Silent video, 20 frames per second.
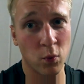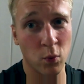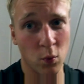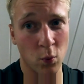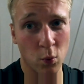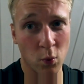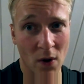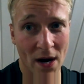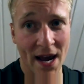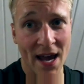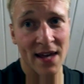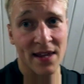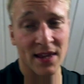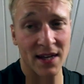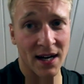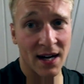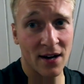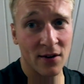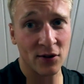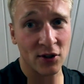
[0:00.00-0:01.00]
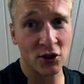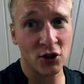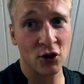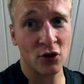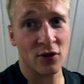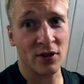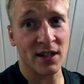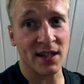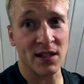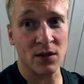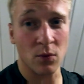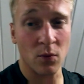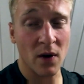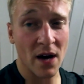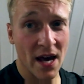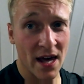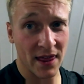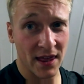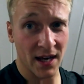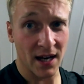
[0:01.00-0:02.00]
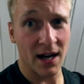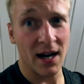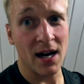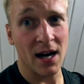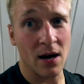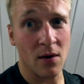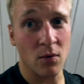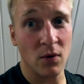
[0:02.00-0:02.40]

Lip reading: where they are on the journey is where they are.